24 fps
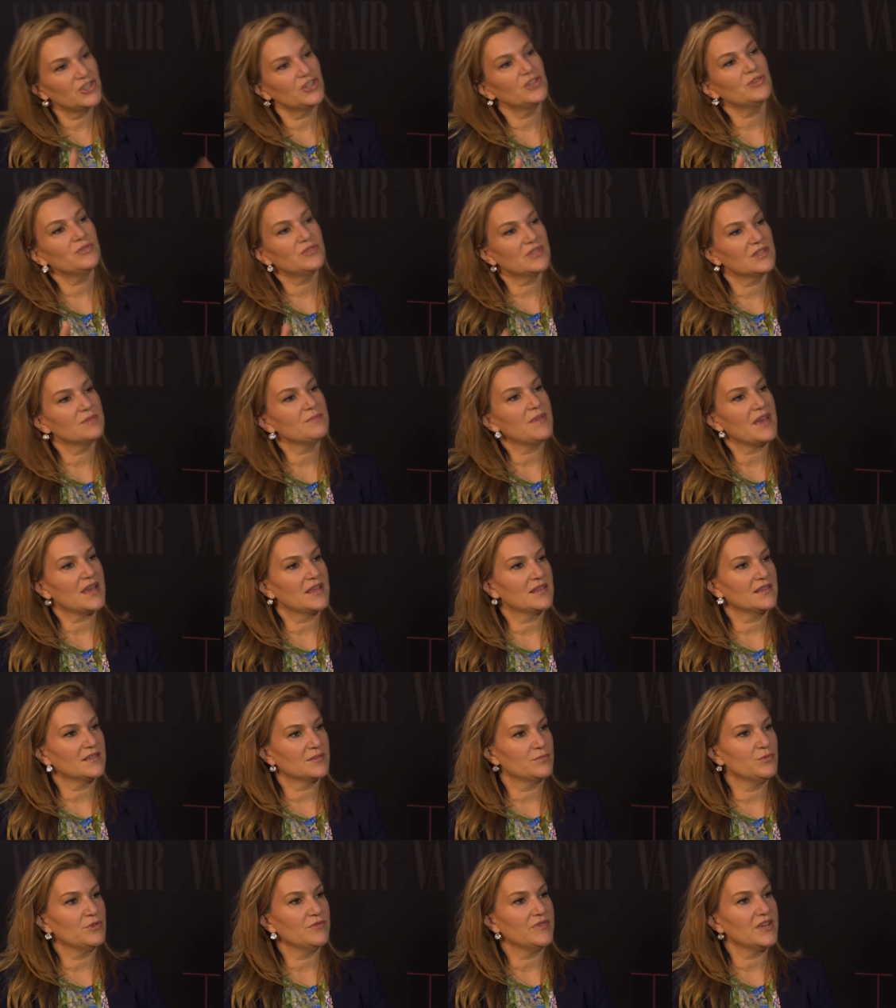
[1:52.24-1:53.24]
choose to make
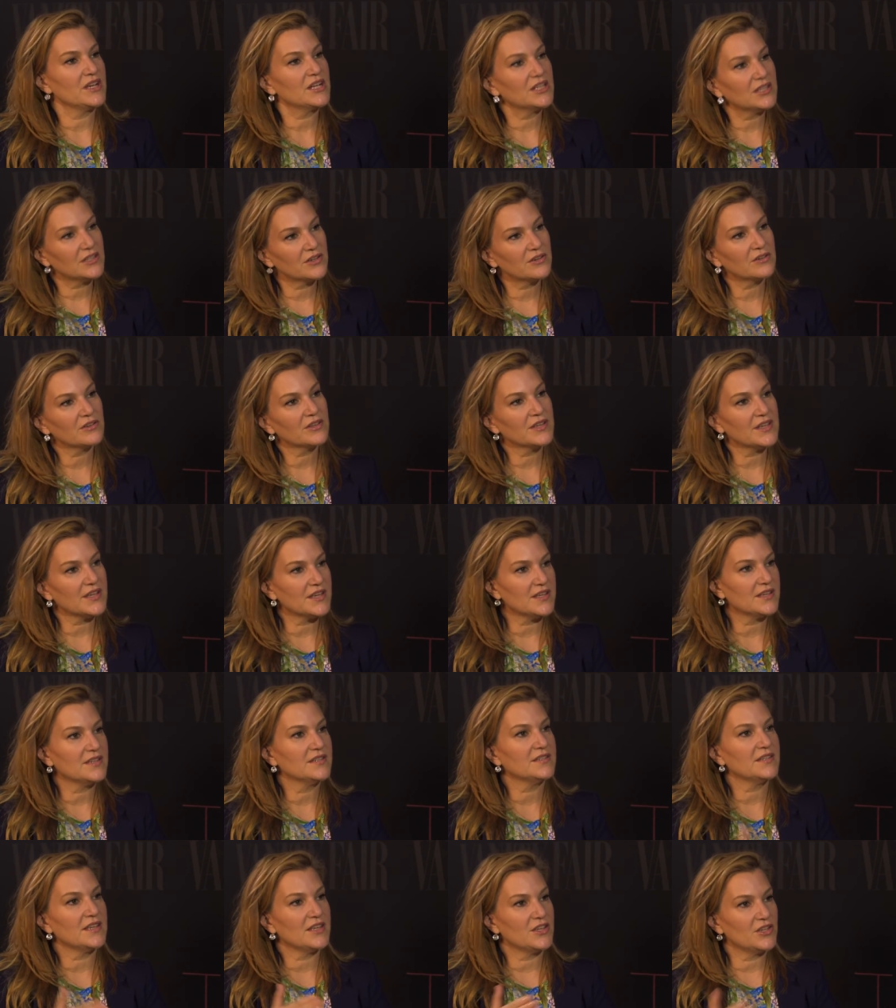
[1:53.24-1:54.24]
this movie clearly it
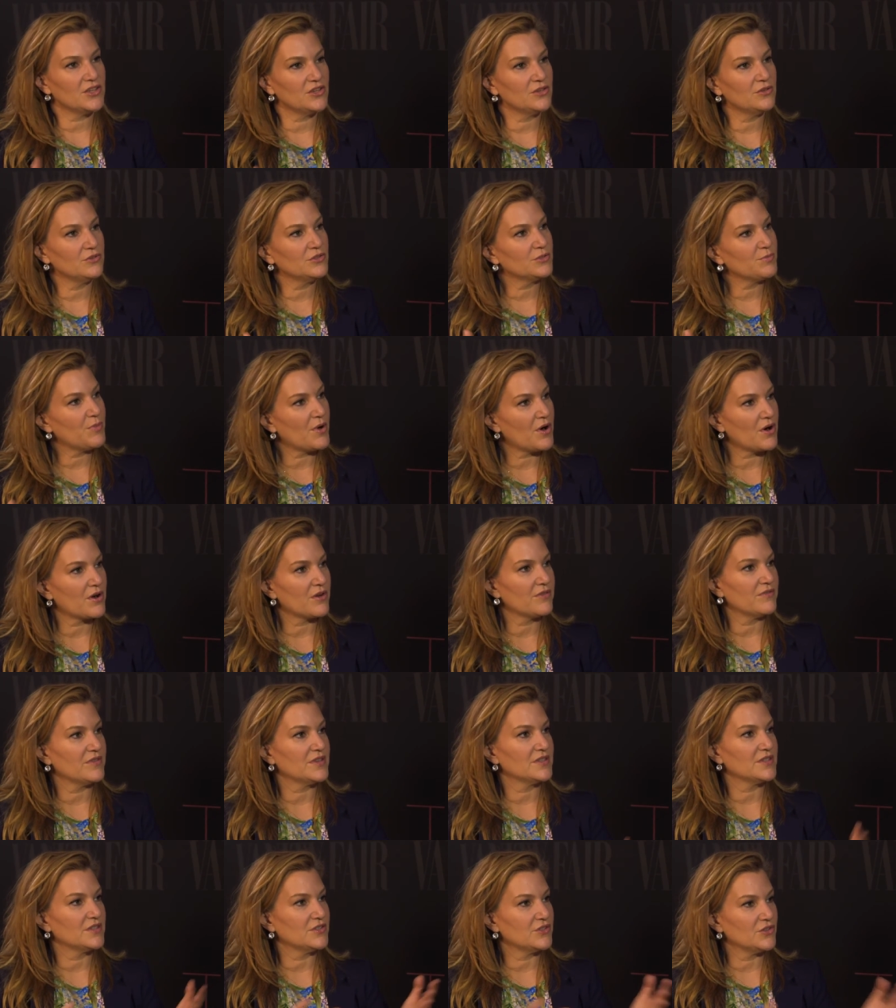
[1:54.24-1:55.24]
is a huge part of
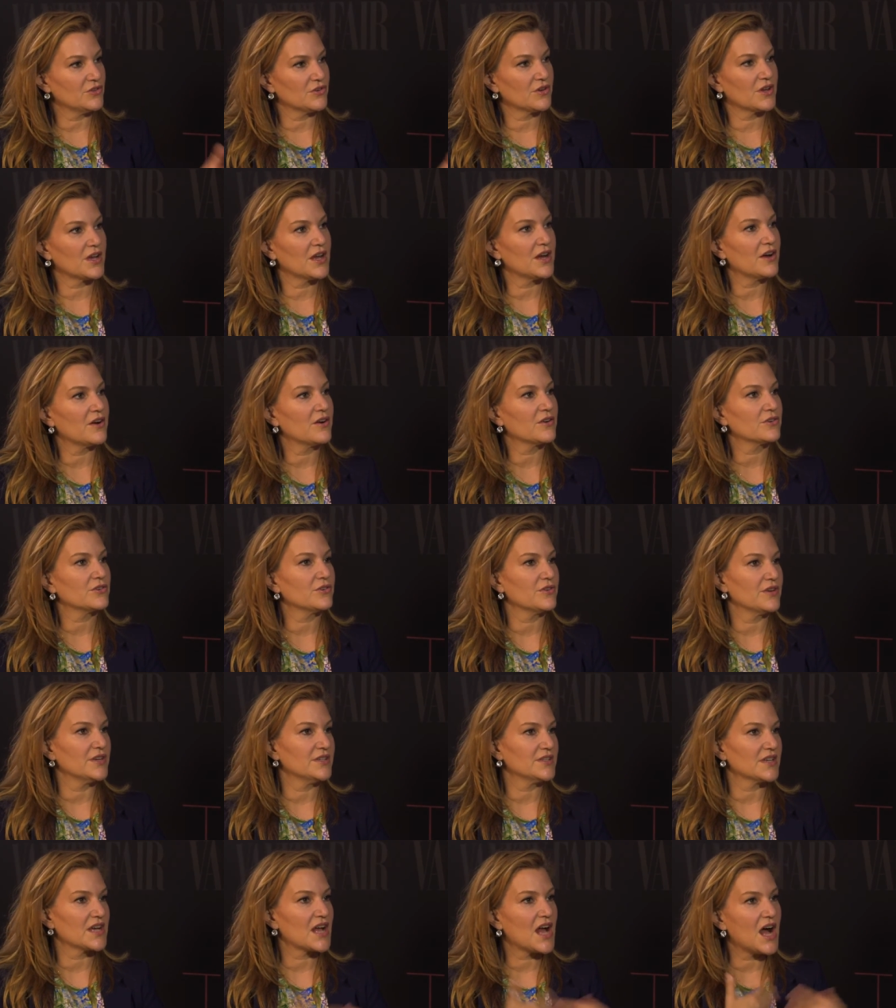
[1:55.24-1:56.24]
this is your character
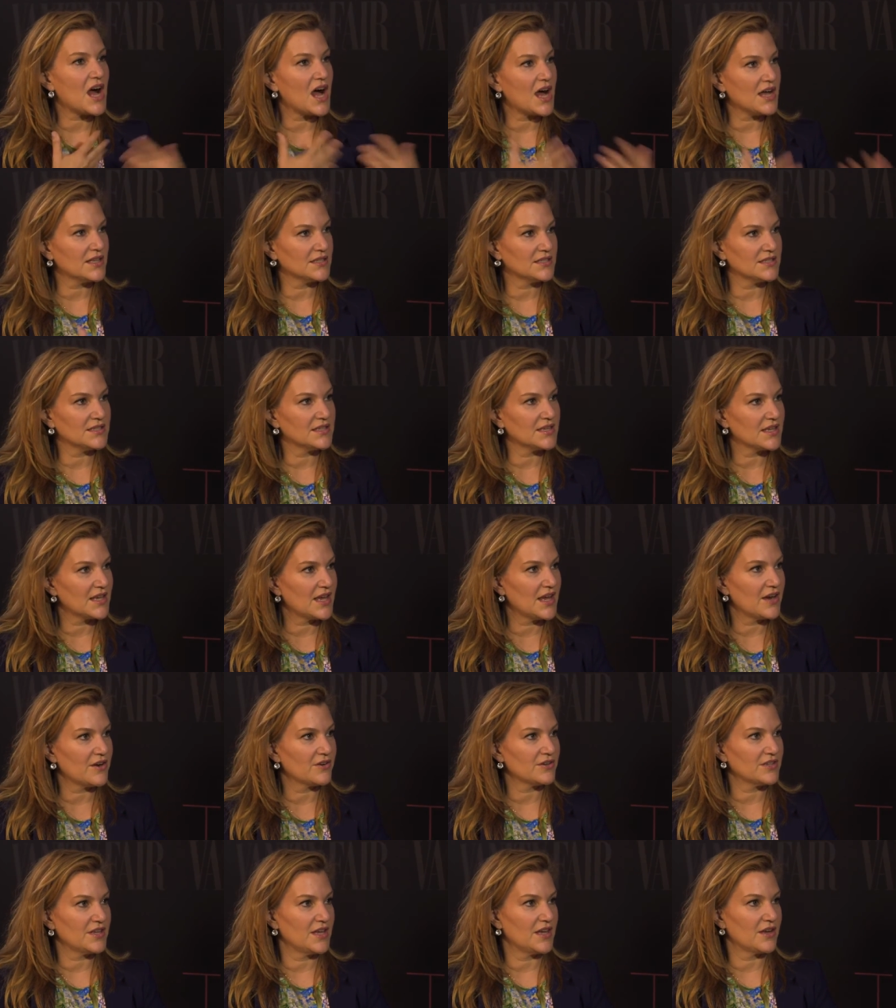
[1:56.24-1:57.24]
is a constant
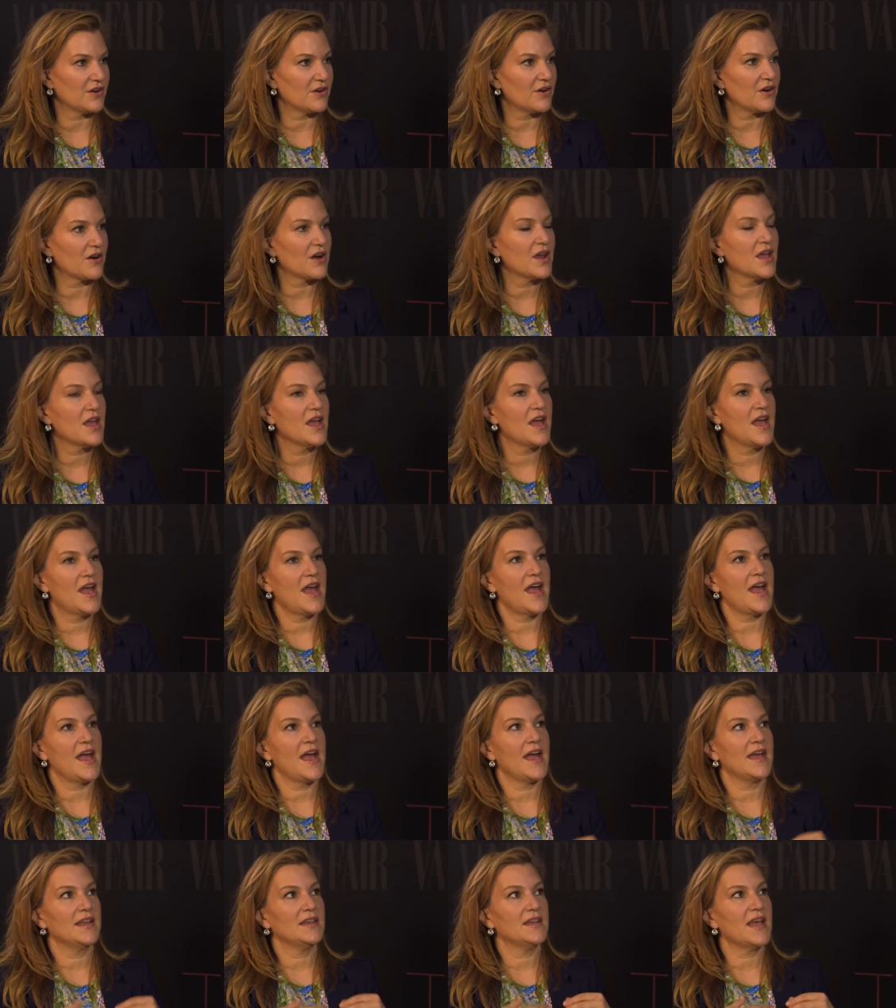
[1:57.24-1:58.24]
caretaker yeah.
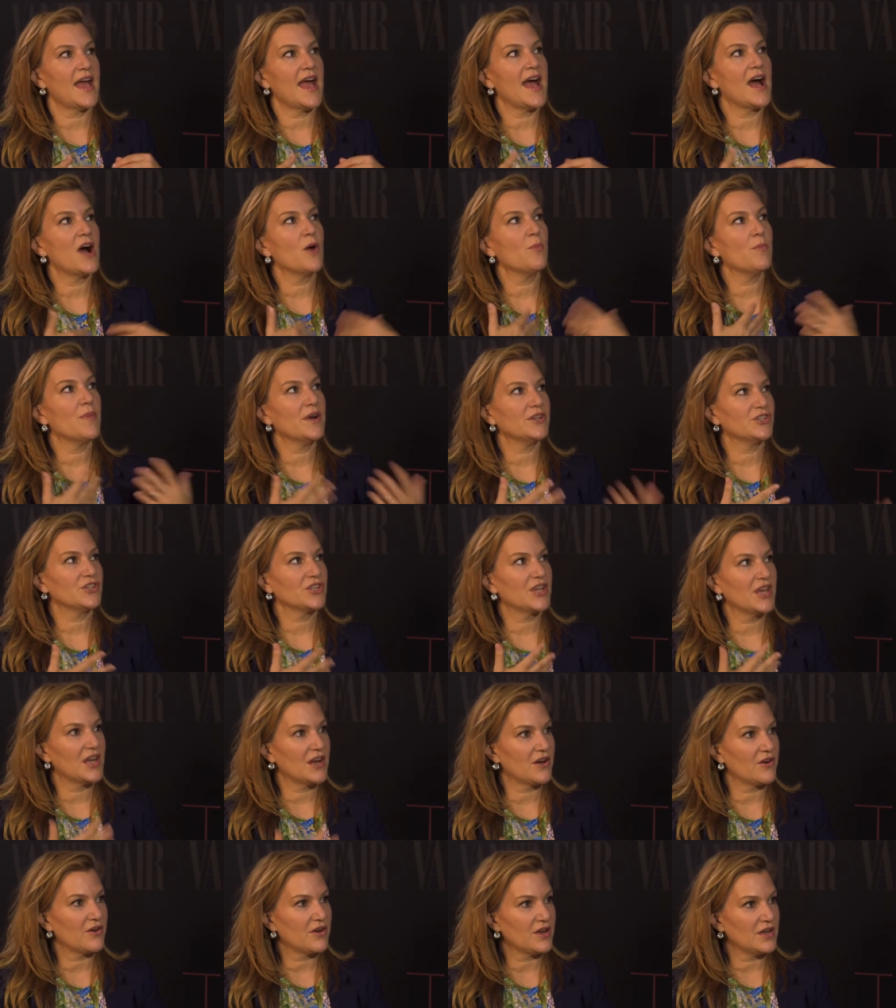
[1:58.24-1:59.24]
and how much
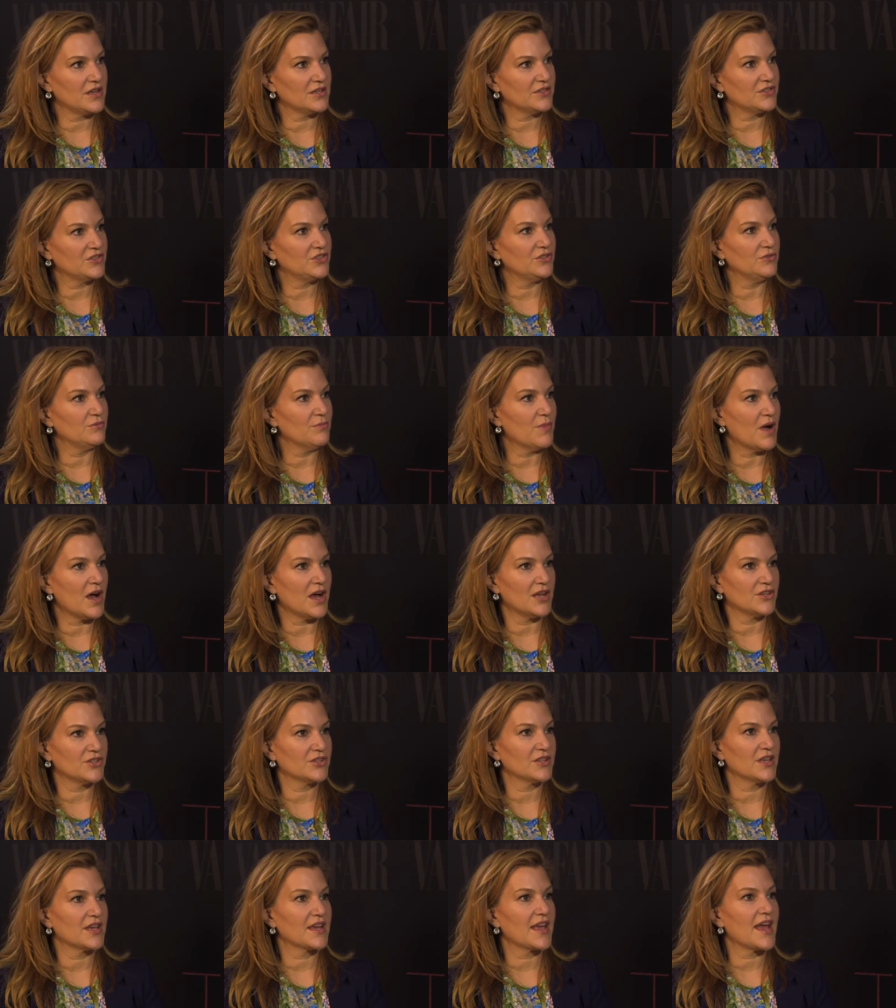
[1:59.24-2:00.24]
caring is too
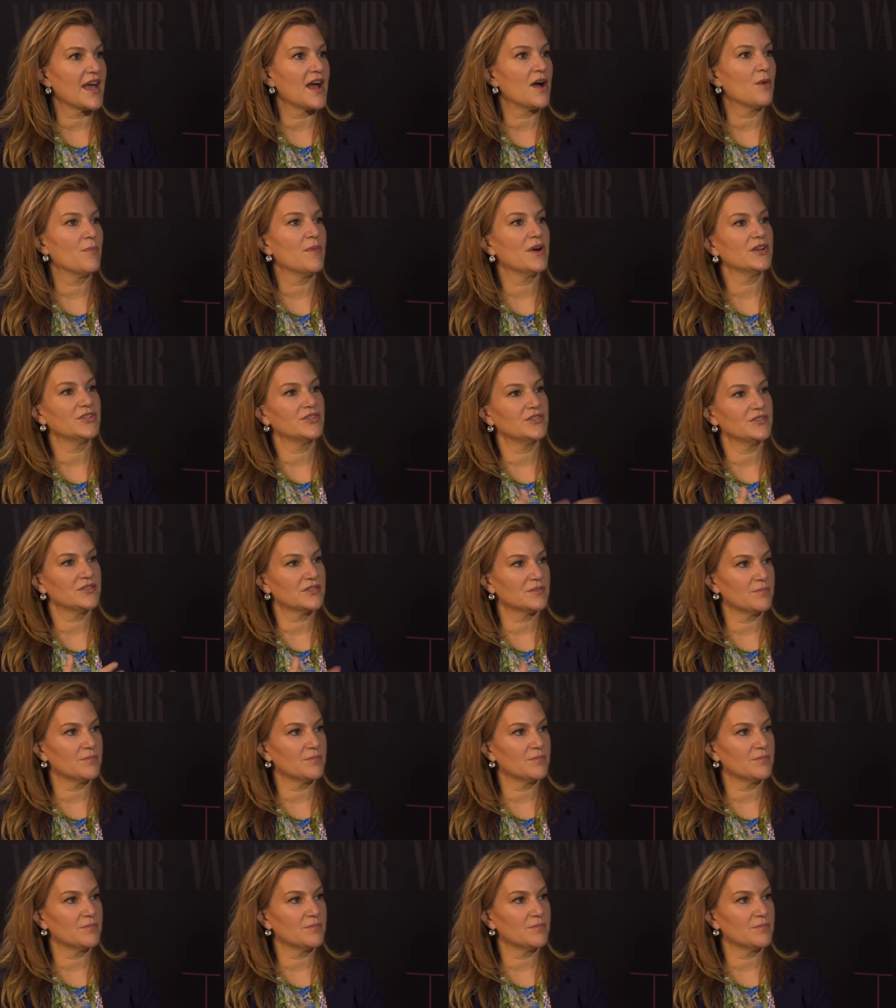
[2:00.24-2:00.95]
much like how much is